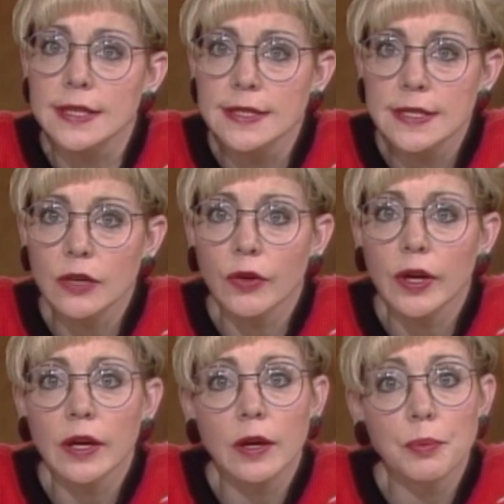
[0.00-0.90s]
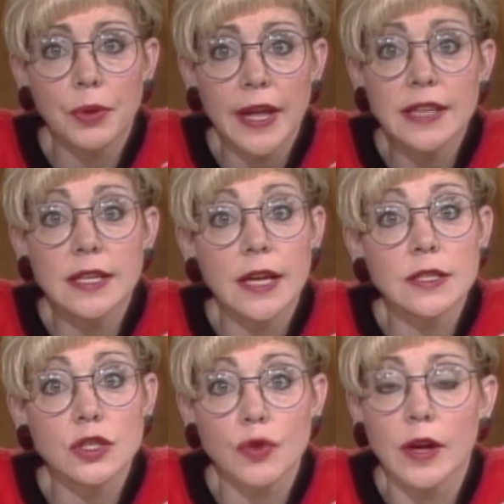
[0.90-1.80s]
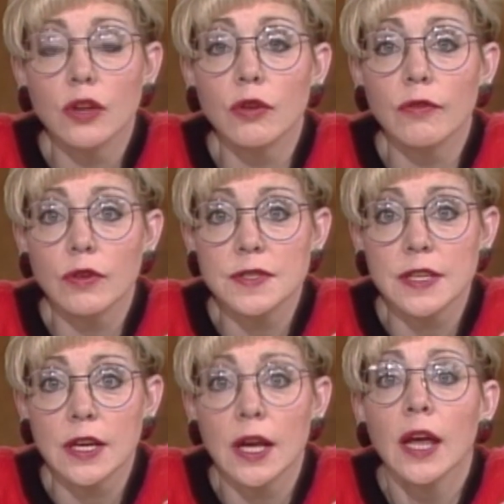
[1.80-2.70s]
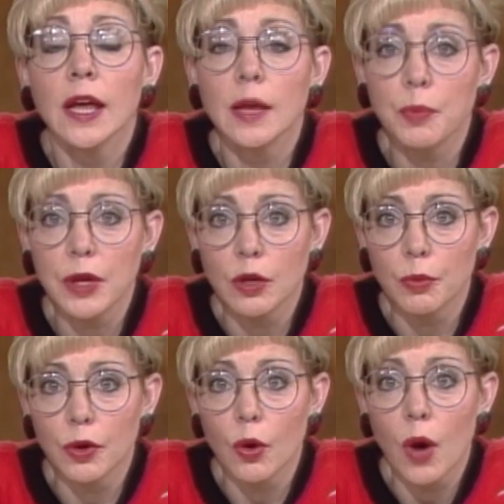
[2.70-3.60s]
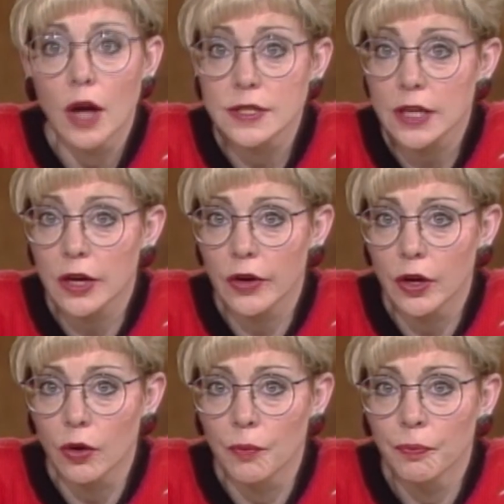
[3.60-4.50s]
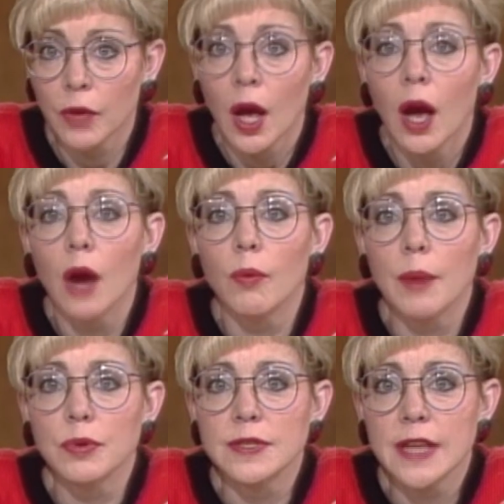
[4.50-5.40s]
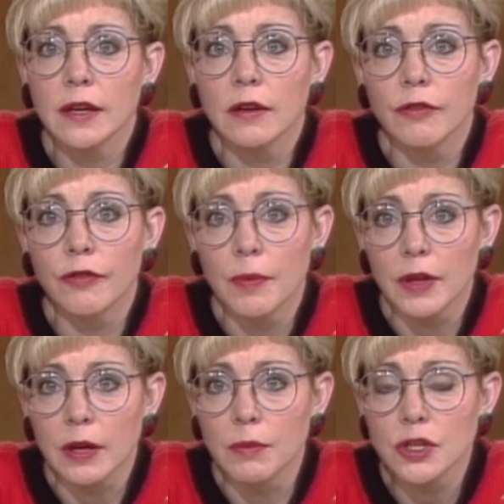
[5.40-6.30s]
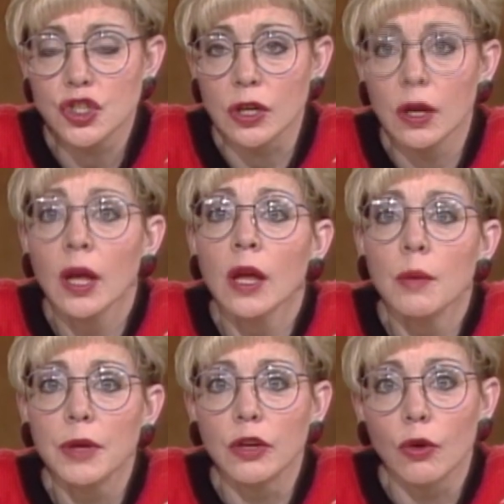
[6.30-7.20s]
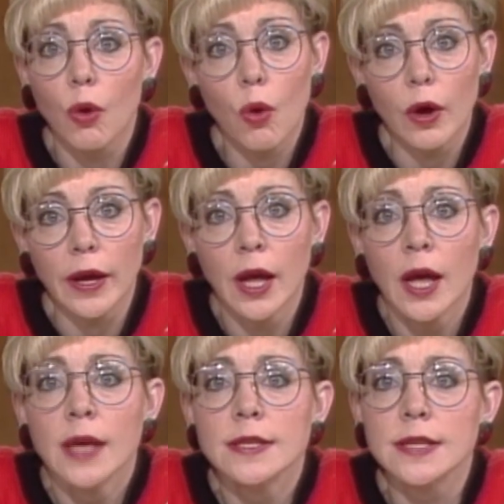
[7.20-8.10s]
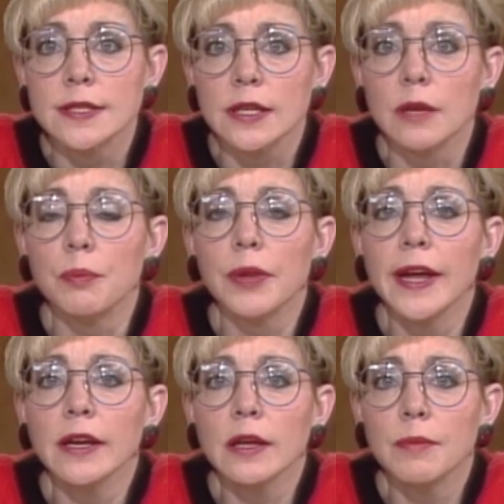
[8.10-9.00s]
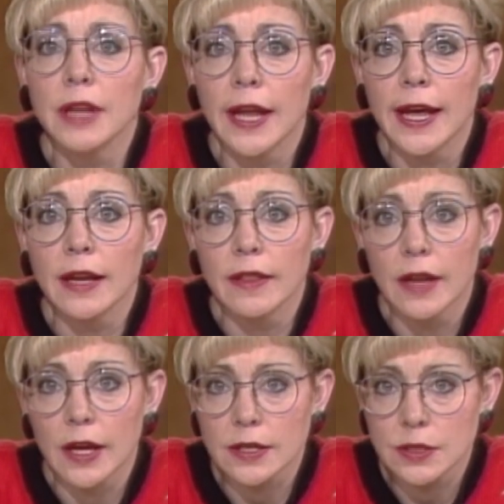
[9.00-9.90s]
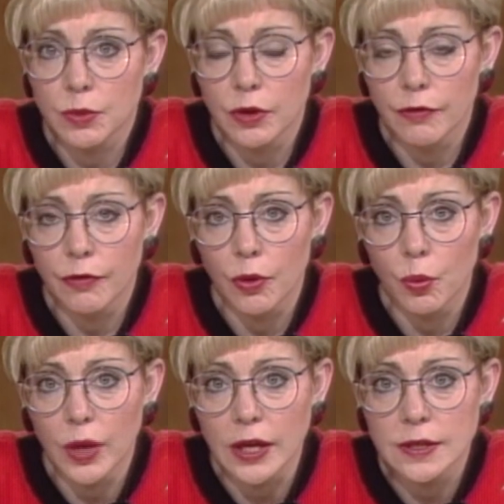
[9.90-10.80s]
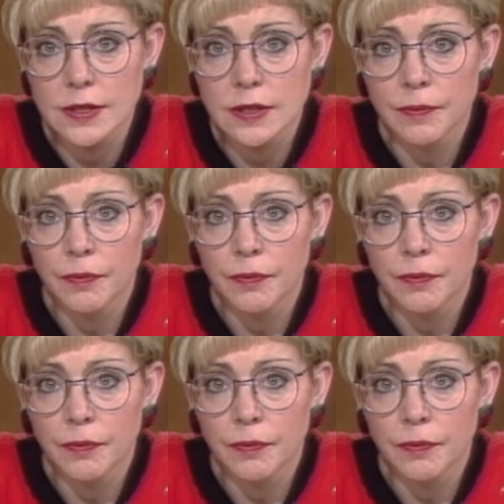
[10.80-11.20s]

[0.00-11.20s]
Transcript: considering a complaint against Trent University in Peterborough, Ontario. A representative from the commission, Peter Hoy, says a complaint can be laid in the next 3 or 4 weeks.